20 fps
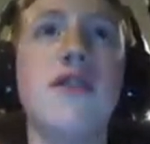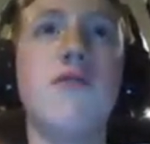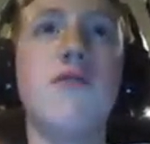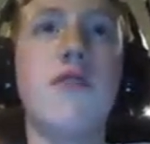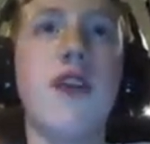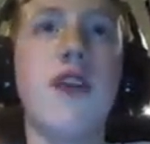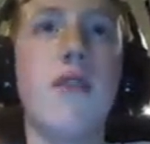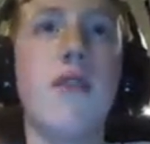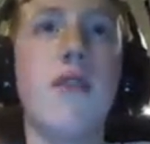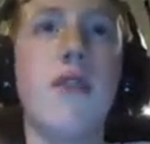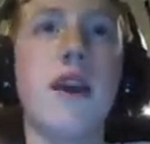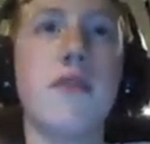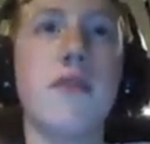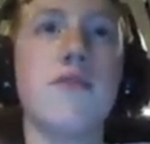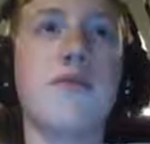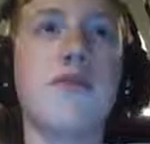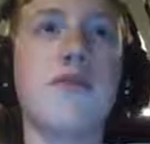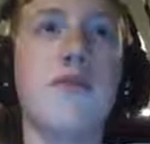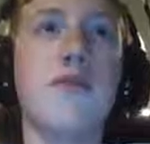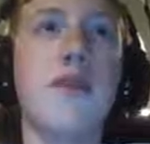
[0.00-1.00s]
well not Black
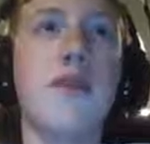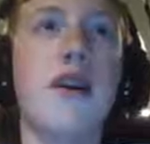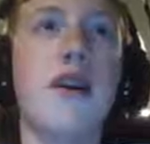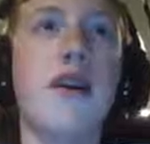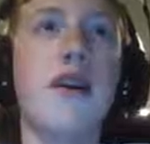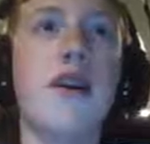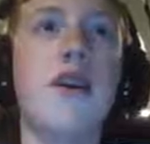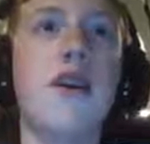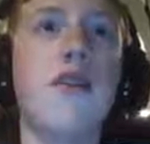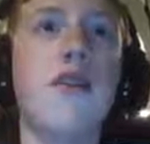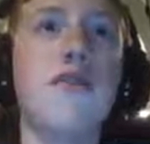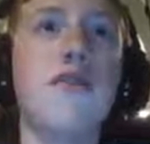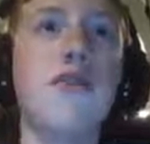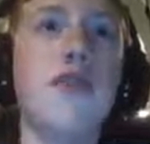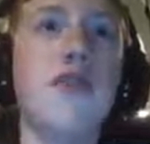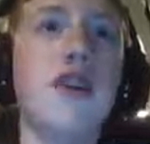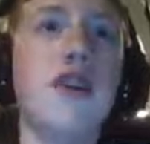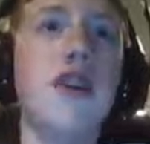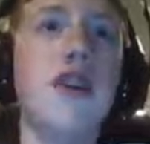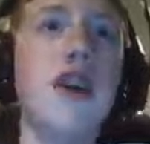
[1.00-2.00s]
Ops 3 but Call of
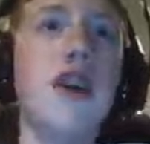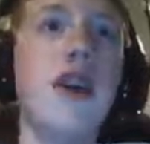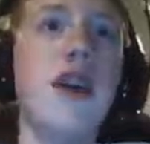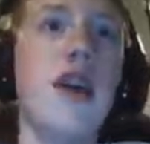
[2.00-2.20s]
Duty